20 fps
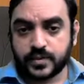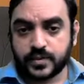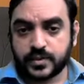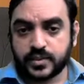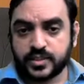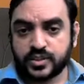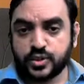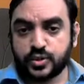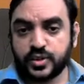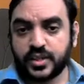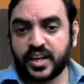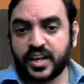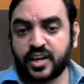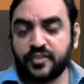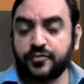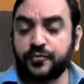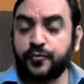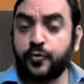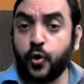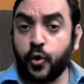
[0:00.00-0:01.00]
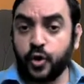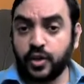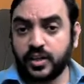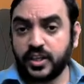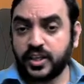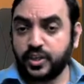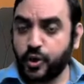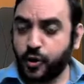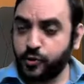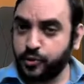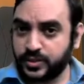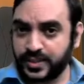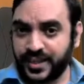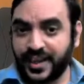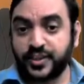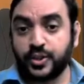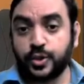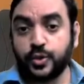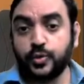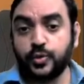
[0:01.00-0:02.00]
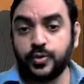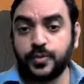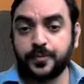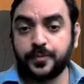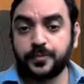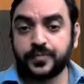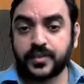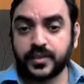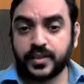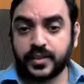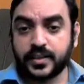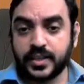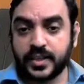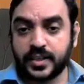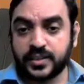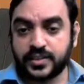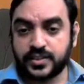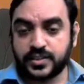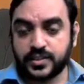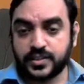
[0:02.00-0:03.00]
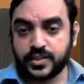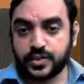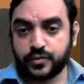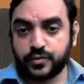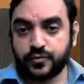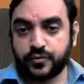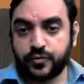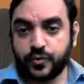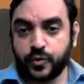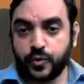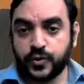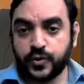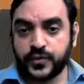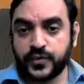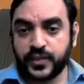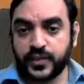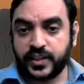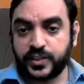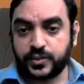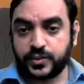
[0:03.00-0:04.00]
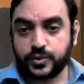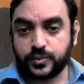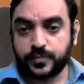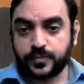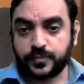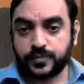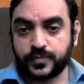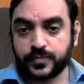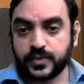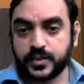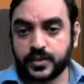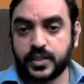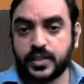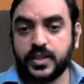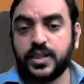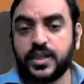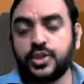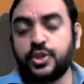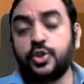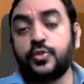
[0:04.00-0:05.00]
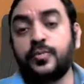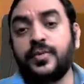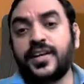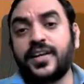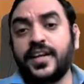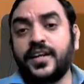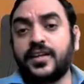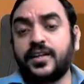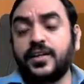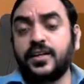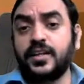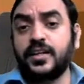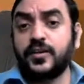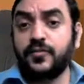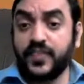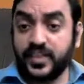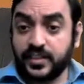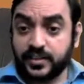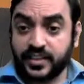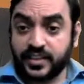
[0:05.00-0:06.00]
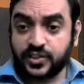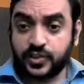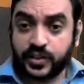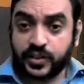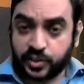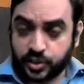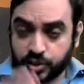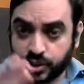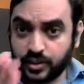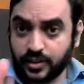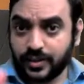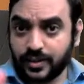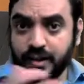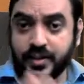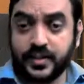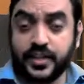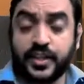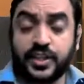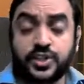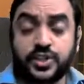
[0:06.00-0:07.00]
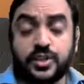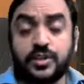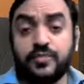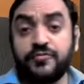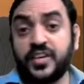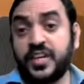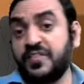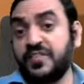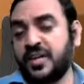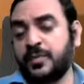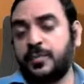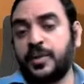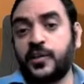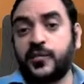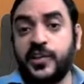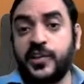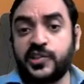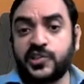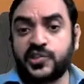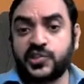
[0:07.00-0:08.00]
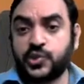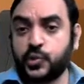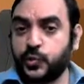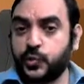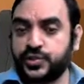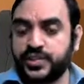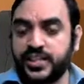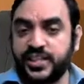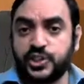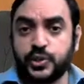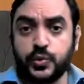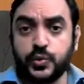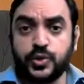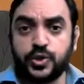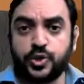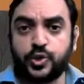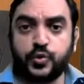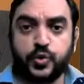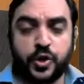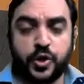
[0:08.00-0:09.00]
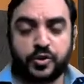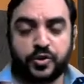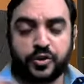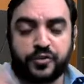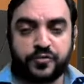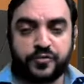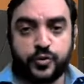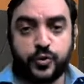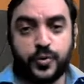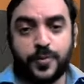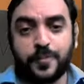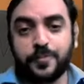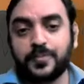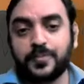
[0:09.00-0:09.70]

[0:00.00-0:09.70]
So there are four. You have to select two. That is 4C2. Numerator with restriction, condition, favorable events, 2C2, 2 out of 2.